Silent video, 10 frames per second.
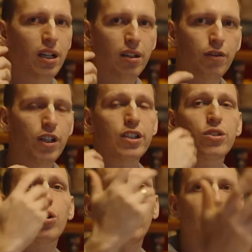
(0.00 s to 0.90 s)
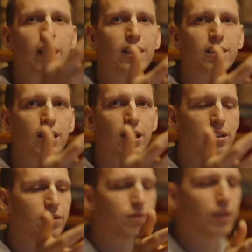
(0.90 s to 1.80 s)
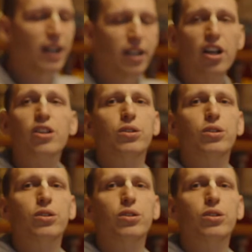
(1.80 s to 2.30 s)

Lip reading: Where are you going at? Why are you